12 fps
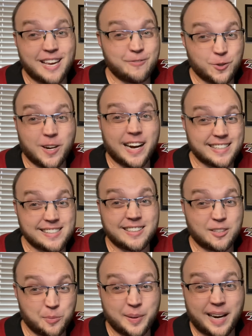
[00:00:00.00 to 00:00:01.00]
you guys a
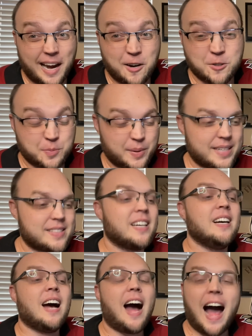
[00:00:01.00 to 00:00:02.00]
little bit of airspace.
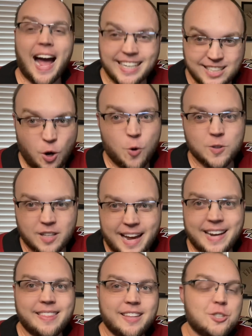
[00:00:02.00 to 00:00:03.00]
I don't
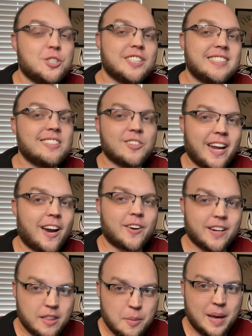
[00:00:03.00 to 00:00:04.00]
like that she's still
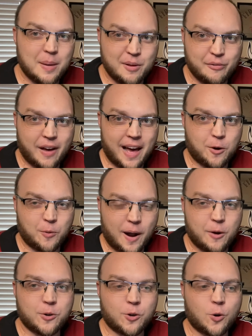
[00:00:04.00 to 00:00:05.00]
carrying the baby fat
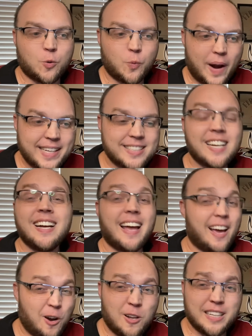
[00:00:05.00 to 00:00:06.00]
around her waist,
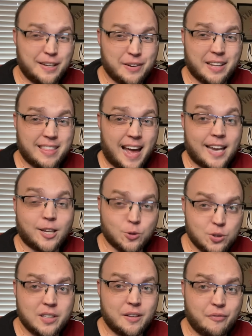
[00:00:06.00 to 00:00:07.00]
and I'll leave it at that.
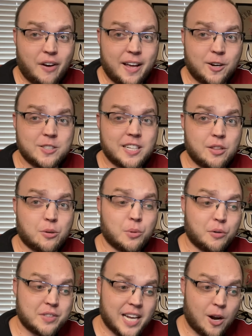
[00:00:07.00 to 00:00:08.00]
Usually, fighters either
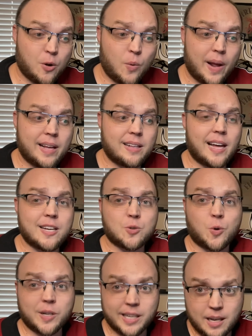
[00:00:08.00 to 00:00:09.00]
move down a weight class
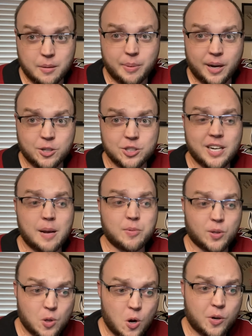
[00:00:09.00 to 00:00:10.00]
or get in better shape
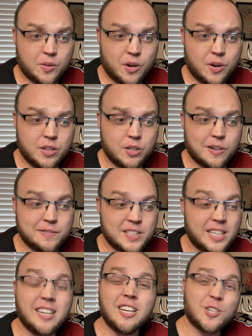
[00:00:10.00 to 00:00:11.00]
the longer they're in the
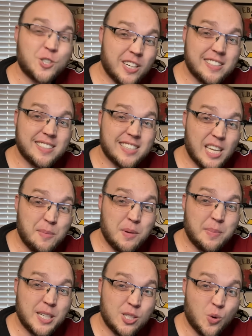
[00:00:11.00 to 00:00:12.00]
UFC. She doesn't seem to
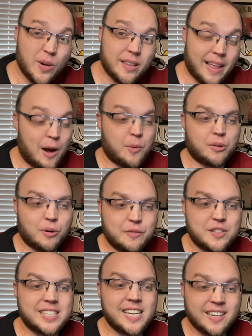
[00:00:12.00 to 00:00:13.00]
be doing that. With her
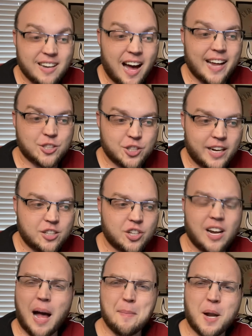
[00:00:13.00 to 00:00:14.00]
physique not
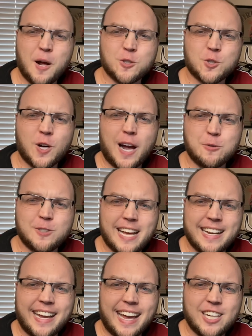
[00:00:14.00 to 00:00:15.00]
changing, I'm not sure how
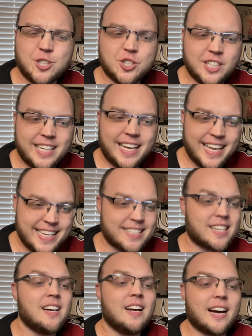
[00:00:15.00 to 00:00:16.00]
dedicated she is.
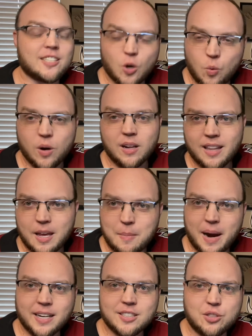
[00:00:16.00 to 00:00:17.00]
I don't want to lay
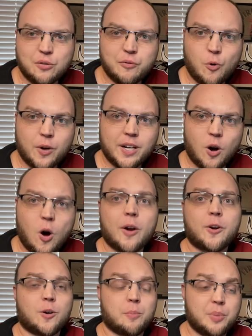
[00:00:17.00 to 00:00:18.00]
minus 240 on
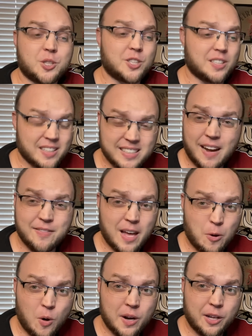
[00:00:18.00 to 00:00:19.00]
her, but she does have
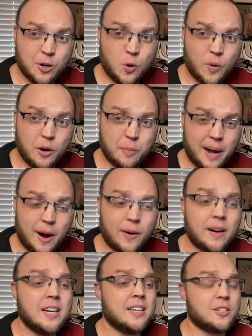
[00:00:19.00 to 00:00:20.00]
that one-hitter quitter power.
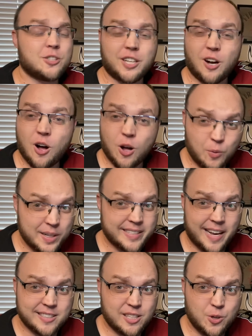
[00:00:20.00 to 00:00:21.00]
She always
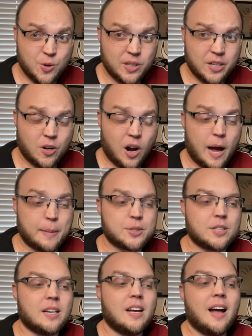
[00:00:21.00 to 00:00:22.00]
has the nuclear
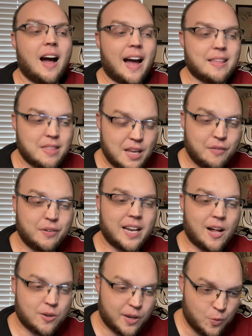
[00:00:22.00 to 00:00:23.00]
option. I think
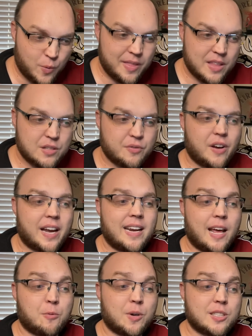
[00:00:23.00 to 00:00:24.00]
Vidal can win this fight,
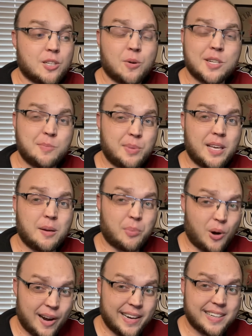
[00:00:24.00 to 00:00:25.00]
and Rendon is being
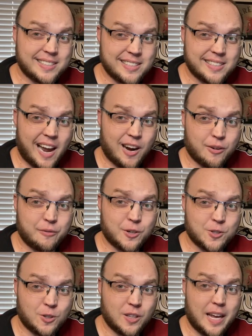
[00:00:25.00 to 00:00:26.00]
brought in as a
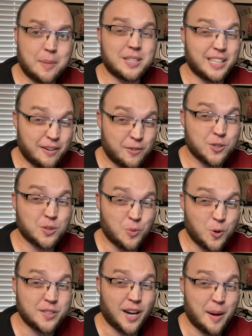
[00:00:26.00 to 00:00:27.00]
sacrificial lamb to give her some
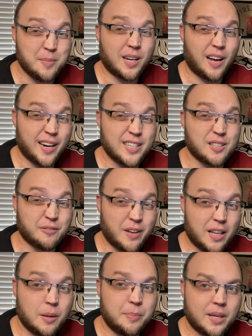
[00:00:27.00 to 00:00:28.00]
more time to kind of
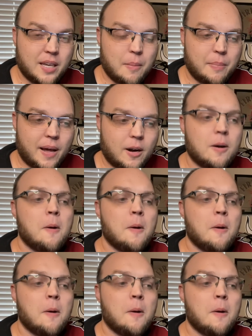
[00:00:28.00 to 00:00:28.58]
develop and get better.